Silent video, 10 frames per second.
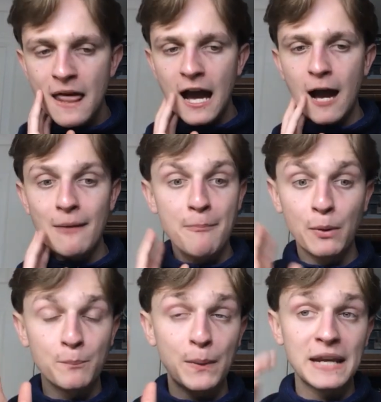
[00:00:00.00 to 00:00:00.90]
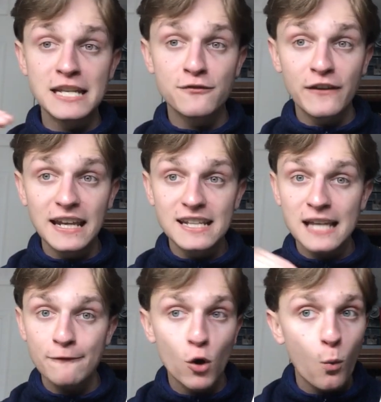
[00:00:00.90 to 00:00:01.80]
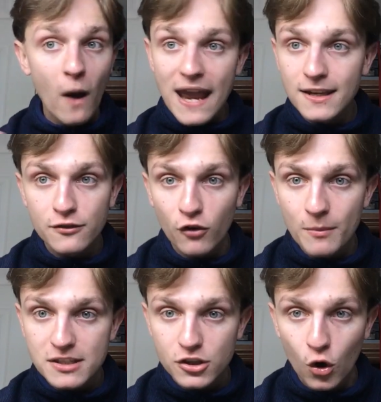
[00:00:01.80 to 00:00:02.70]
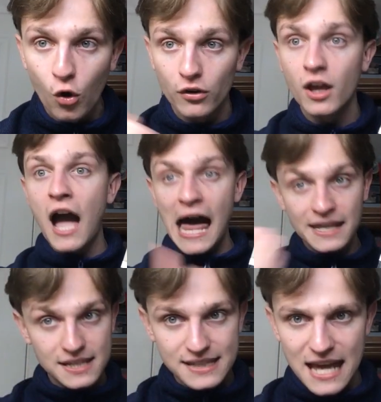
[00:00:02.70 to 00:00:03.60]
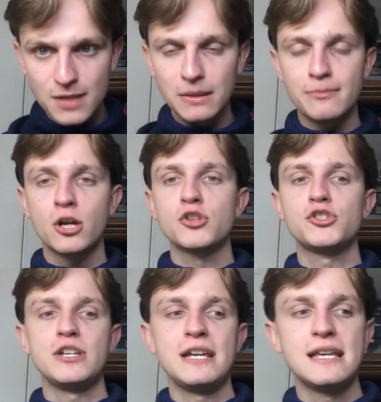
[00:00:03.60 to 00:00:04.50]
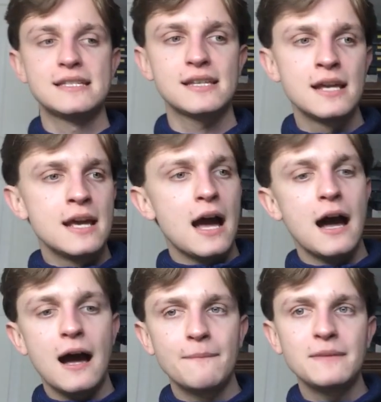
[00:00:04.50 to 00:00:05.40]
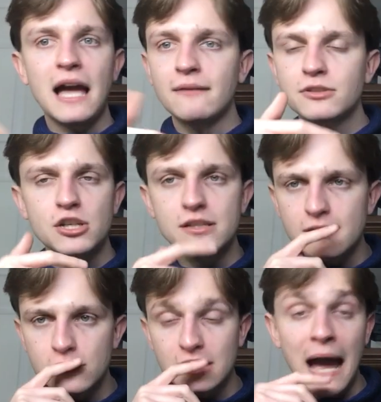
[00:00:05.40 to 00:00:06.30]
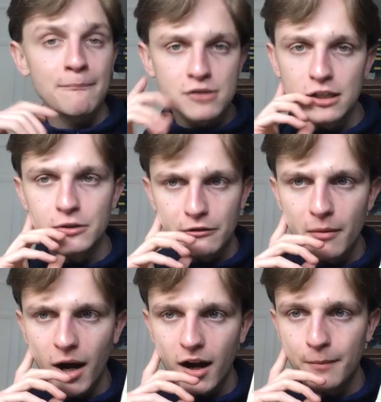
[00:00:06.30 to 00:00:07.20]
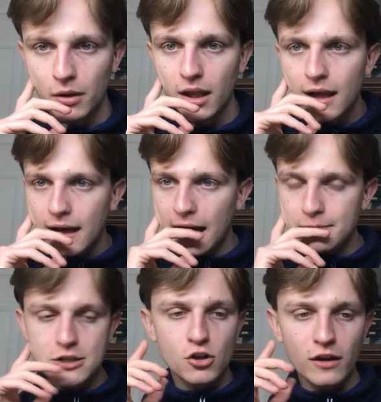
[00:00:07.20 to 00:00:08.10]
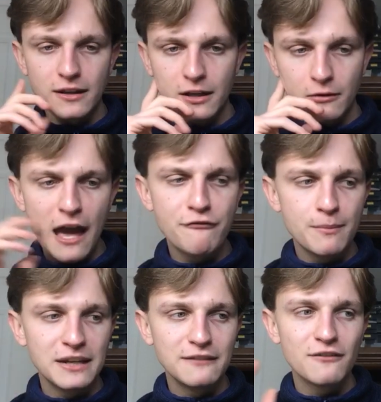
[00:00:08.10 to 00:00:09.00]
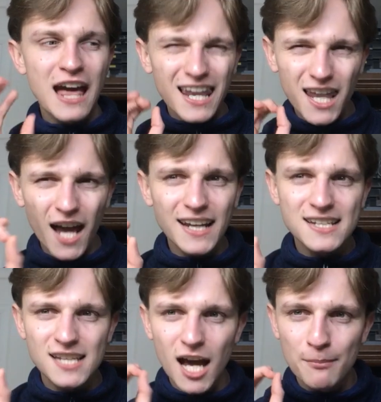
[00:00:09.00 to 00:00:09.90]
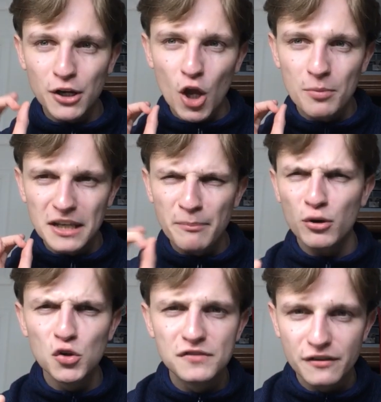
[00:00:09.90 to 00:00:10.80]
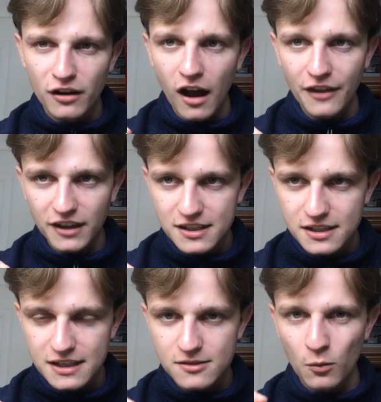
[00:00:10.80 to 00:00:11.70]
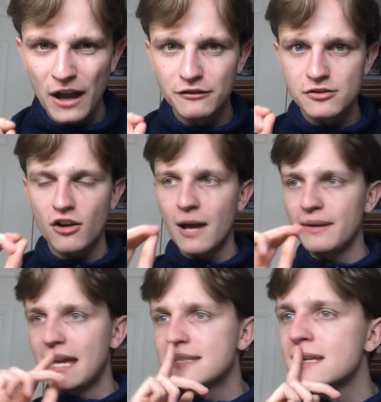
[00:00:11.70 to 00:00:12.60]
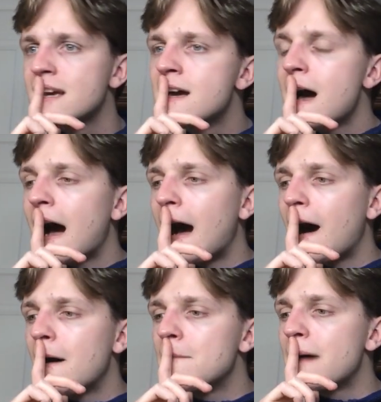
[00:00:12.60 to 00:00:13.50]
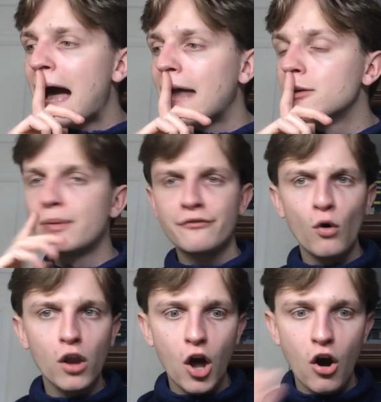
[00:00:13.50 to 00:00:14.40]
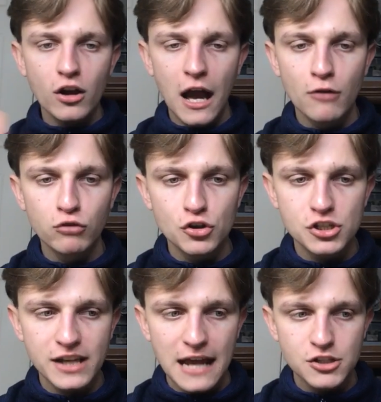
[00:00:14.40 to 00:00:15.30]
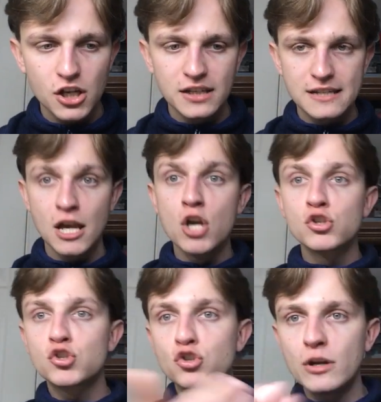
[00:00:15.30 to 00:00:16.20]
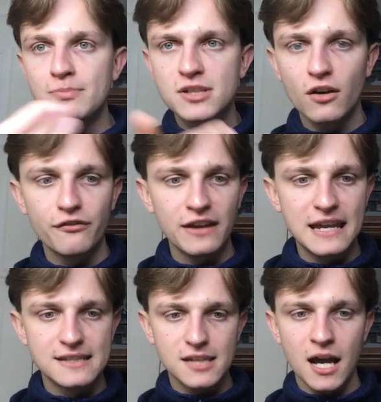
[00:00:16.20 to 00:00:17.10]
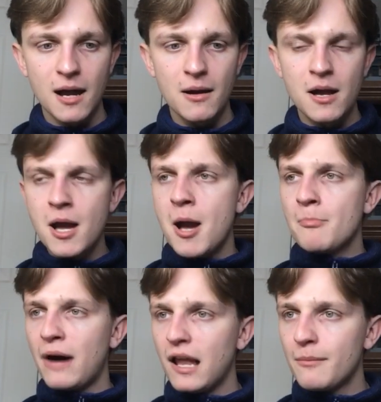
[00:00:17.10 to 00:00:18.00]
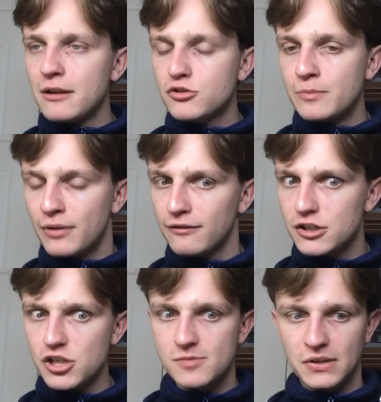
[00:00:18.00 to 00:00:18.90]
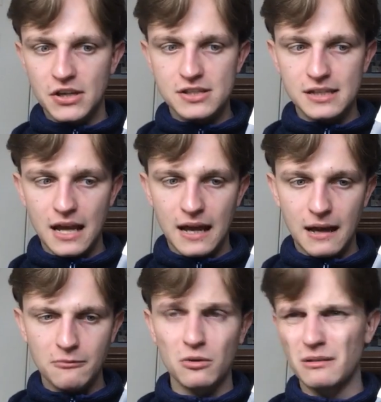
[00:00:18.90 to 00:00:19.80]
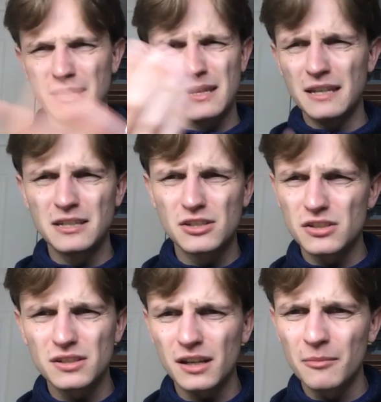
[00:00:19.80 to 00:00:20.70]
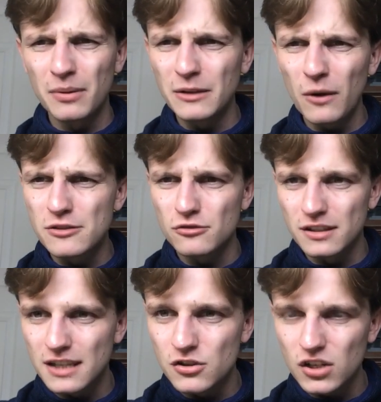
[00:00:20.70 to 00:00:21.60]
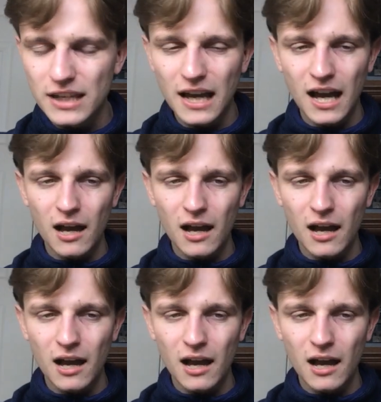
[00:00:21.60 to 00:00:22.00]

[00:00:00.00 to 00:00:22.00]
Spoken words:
But his feelings have not waned for Miss Thorne, understandably, because she is... she's absolutely remarkable. She's got, everybody likes her, but nobody approves of her, I think is a decent way of describing it. And before long, Roger Scatcherd is stripped of his parliamentary privileges because, he's just a complete wastrel, essentially.